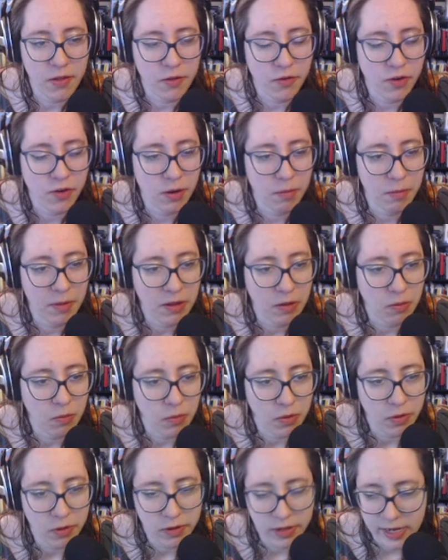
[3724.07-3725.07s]
term that
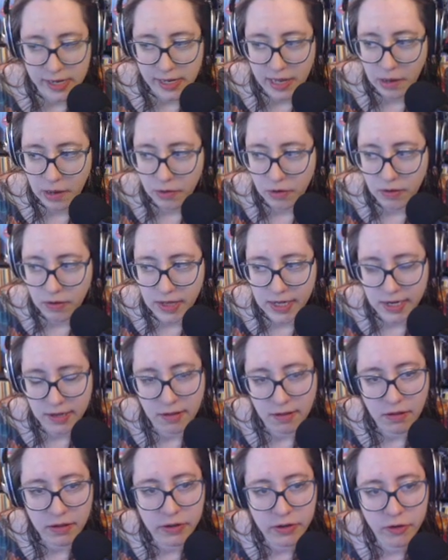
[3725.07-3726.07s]
you'll encounter a lot
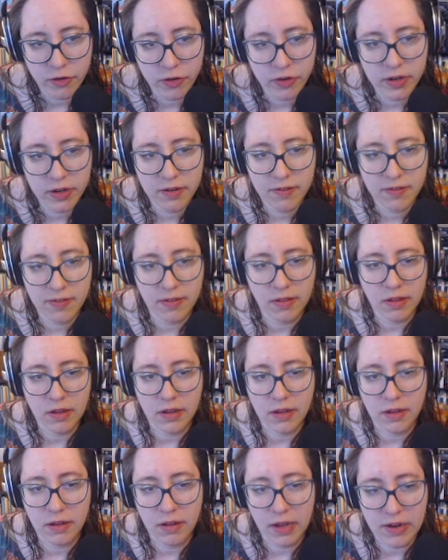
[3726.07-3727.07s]
in the literature is
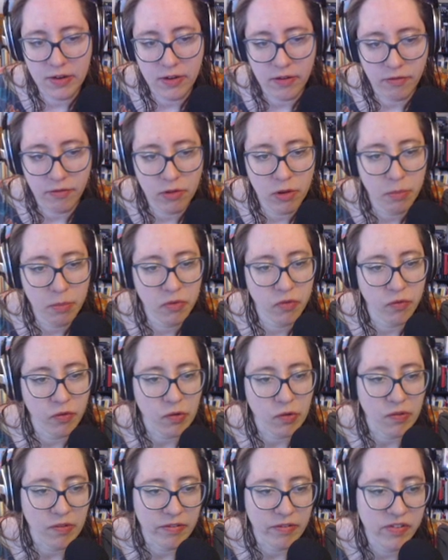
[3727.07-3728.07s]
the idea of loops
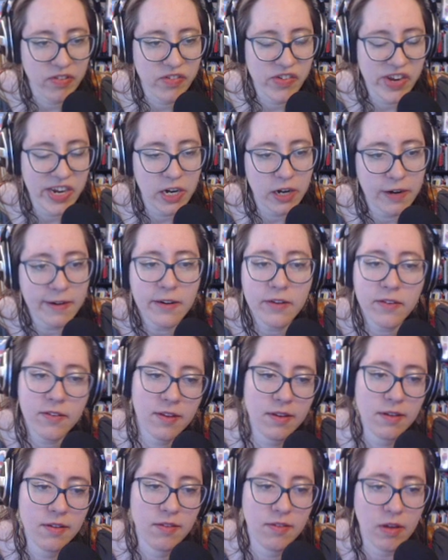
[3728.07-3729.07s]
versus
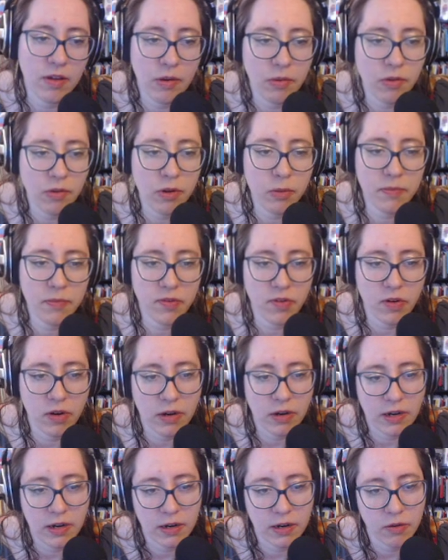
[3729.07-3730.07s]
stingers. So loops
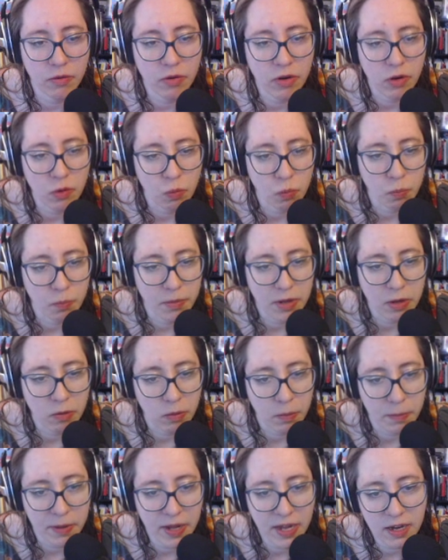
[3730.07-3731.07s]
are going to be
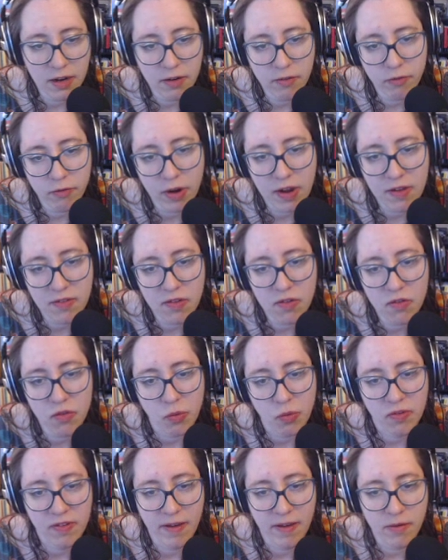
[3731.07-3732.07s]
repeated phrases
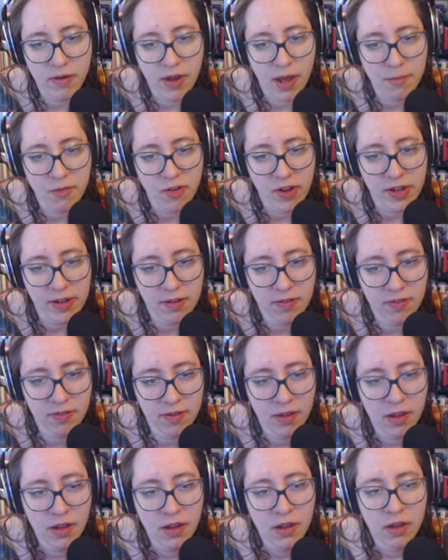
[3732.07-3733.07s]
or sound
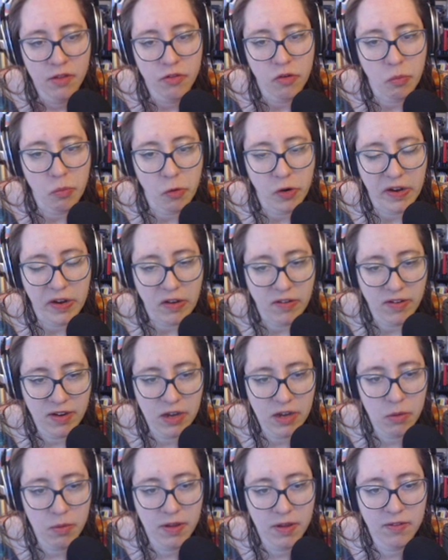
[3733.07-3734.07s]
objects. They're more
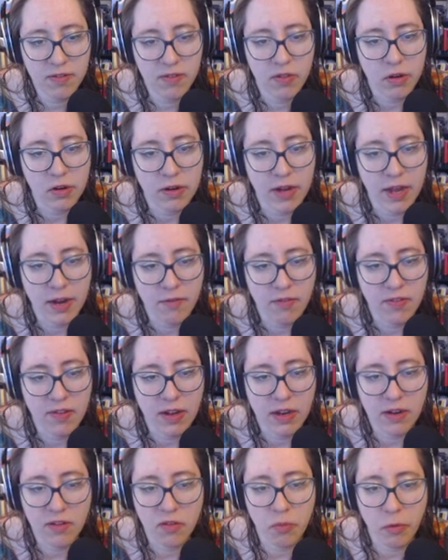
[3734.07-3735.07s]
continuous. They're kind of
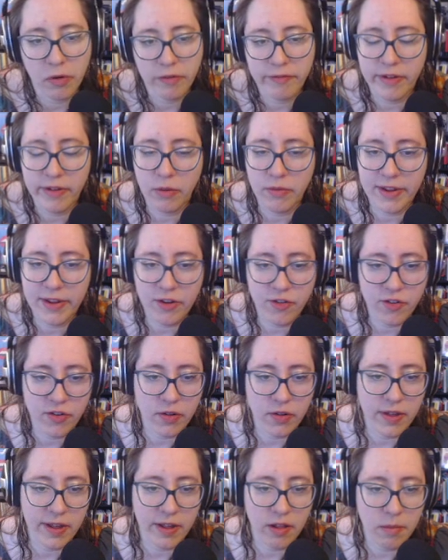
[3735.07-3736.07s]
seen as more
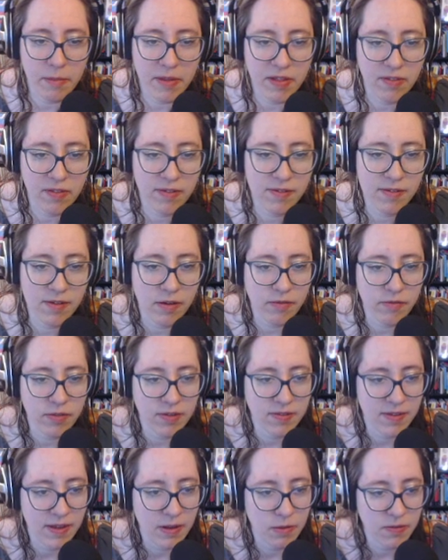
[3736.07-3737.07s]
foundational elements of the
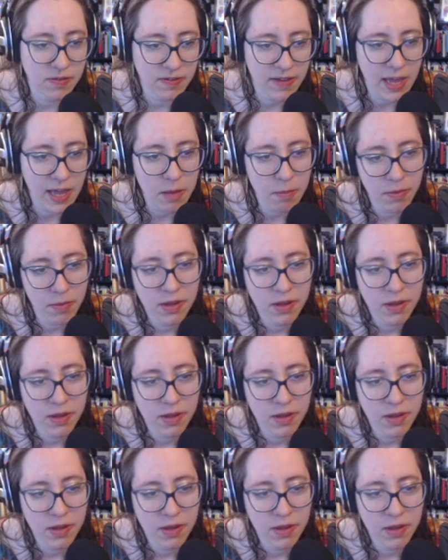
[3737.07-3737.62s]
soundscape,